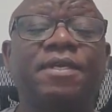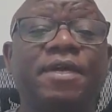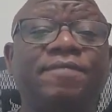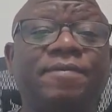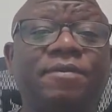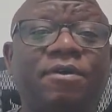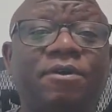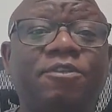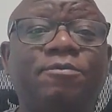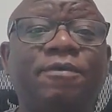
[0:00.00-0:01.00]
then from your
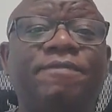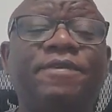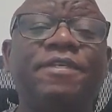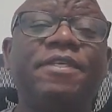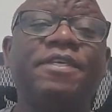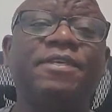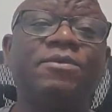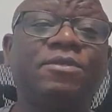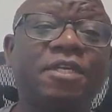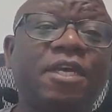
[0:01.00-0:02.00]
gross profit
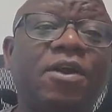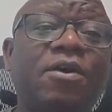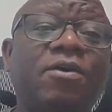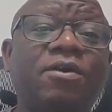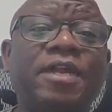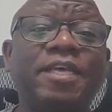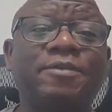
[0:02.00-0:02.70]
you take all other